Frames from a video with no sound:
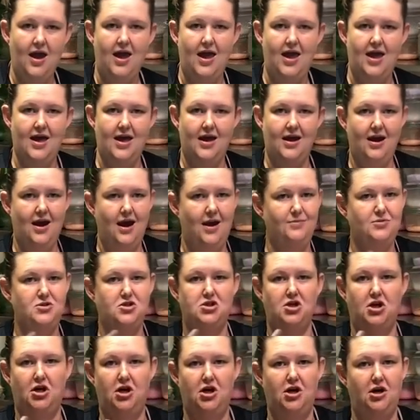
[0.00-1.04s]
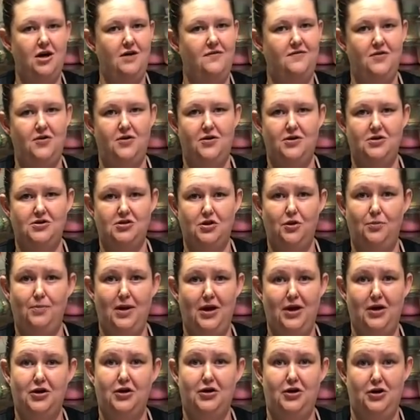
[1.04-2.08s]
and I'm sure if you're a soap
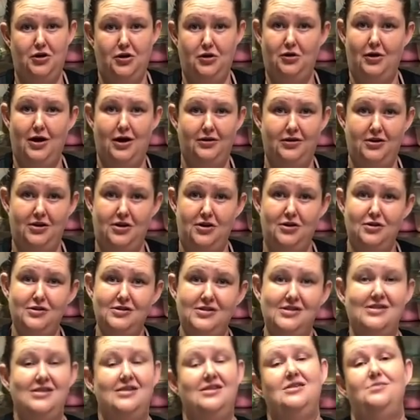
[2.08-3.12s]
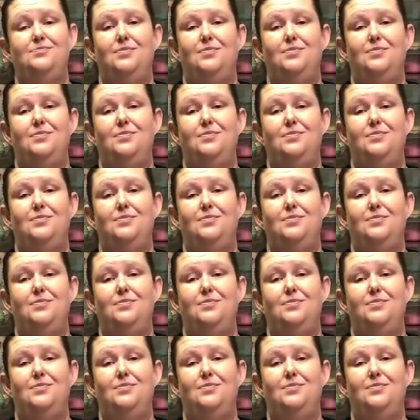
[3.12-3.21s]
maker you know how to use this,